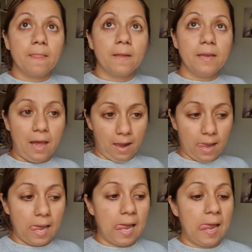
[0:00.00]
Yeah,
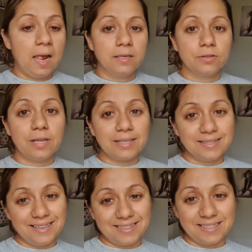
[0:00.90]
so that's
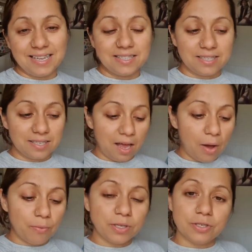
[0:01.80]
it. That's
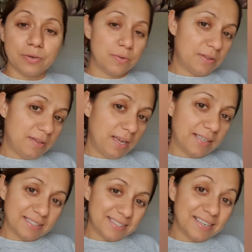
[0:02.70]
how we do the
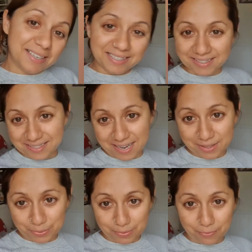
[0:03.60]
things these
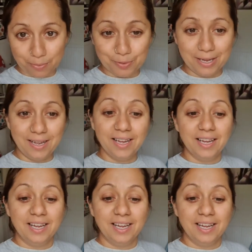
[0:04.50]
days with formula.